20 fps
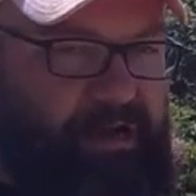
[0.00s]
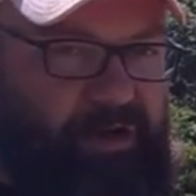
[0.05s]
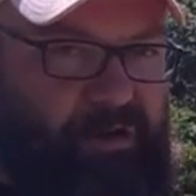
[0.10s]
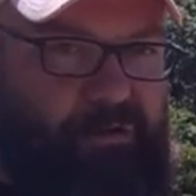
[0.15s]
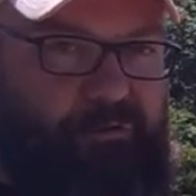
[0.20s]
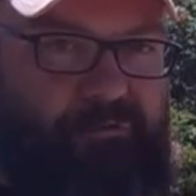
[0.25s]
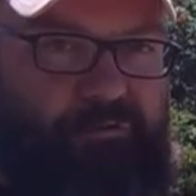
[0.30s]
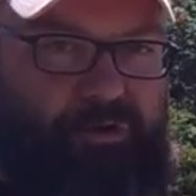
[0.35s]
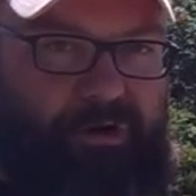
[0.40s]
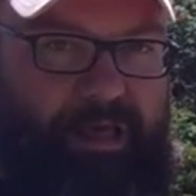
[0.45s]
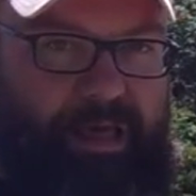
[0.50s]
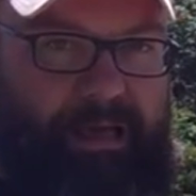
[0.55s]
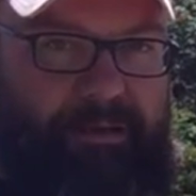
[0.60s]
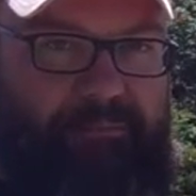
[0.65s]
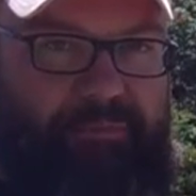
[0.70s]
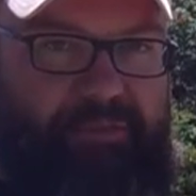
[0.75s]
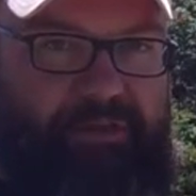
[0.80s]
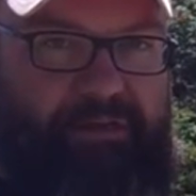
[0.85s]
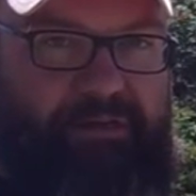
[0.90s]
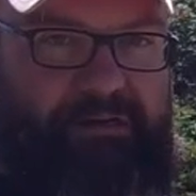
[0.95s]
I
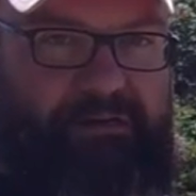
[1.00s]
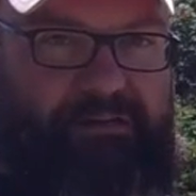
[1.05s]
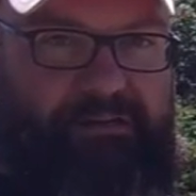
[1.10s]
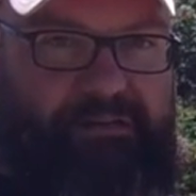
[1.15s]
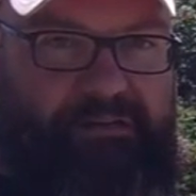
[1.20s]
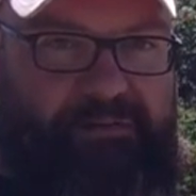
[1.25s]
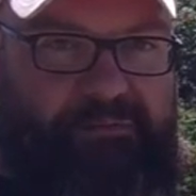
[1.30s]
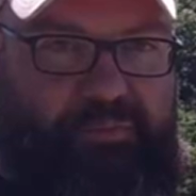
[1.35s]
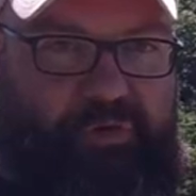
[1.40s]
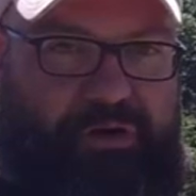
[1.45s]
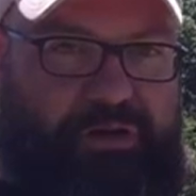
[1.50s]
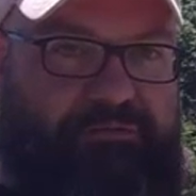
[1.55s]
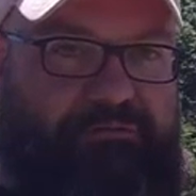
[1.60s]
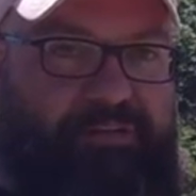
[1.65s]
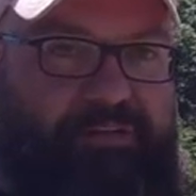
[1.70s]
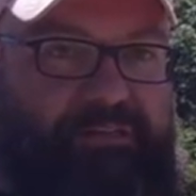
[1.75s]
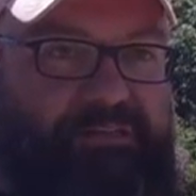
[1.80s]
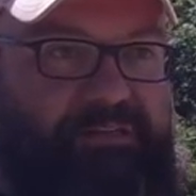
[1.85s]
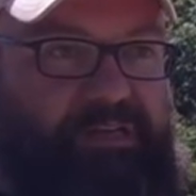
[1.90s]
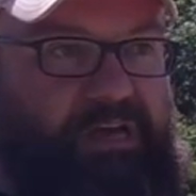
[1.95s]
overlapped the, the
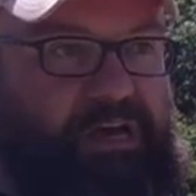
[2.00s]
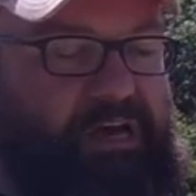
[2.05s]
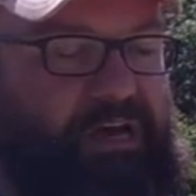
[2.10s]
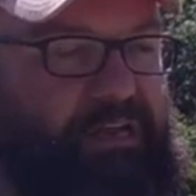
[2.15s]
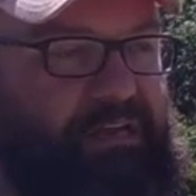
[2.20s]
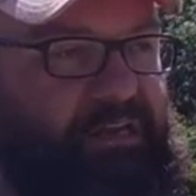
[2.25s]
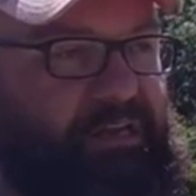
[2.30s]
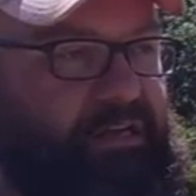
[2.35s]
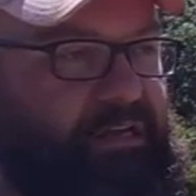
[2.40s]
previous cut.